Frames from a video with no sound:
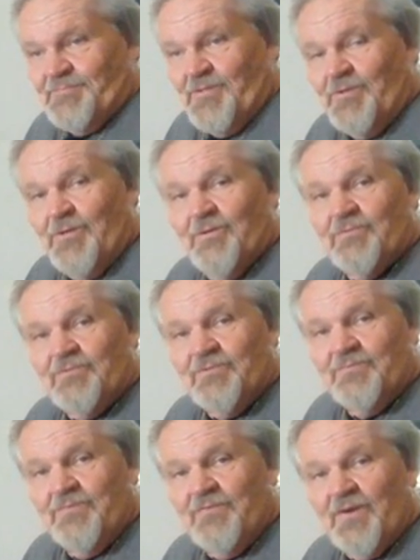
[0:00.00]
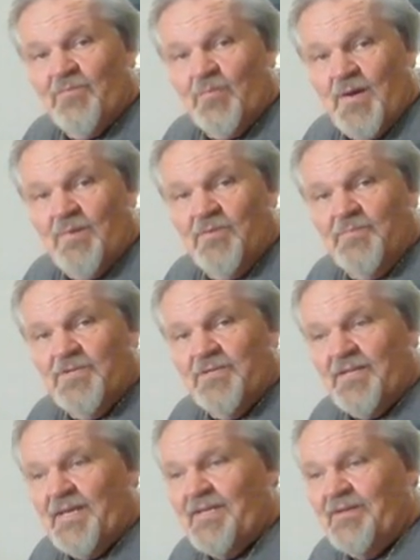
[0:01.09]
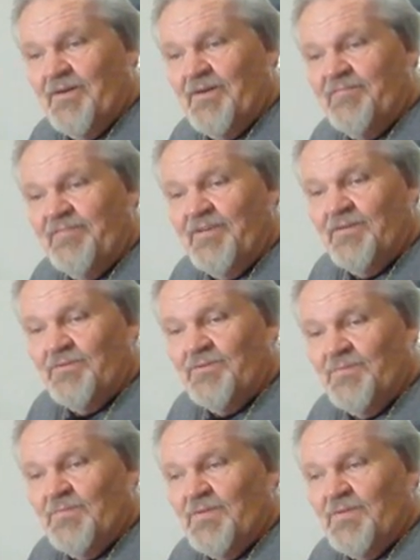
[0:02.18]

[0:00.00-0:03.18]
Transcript: who knows, if you have a problem and you're landing off field,